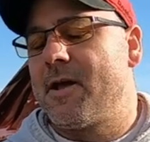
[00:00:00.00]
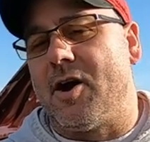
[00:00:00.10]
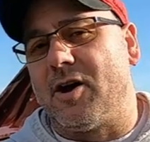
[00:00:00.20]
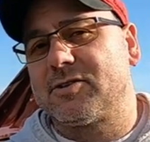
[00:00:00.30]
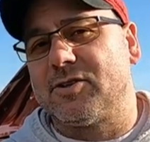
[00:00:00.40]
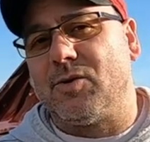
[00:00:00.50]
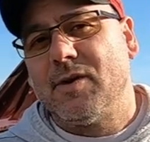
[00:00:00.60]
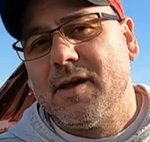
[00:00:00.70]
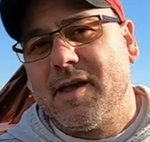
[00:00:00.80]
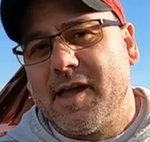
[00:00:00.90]
also.
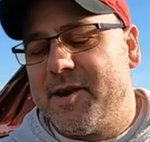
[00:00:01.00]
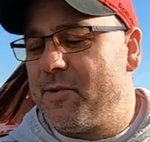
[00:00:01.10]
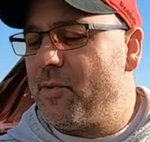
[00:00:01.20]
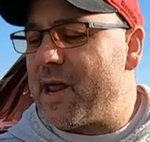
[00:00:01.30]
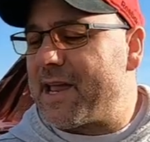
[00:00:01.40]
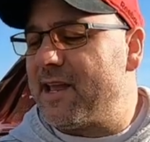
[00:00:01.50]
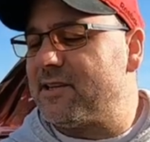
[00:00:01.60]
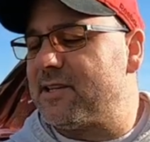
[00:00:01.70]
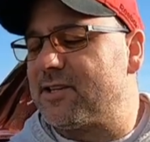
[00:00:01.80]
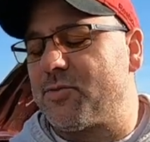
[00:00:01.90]
And then when I
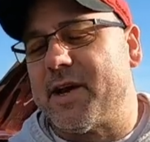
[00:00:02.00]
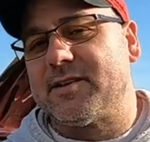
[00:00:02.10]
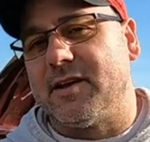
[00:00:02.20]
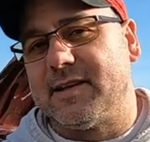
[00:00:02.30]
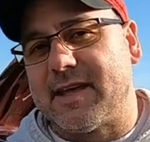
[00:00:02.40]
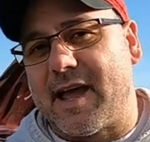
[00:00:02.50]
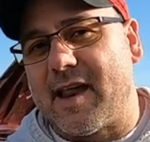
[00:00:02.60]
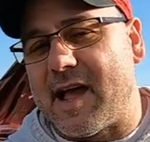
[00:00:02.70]
get situation like that,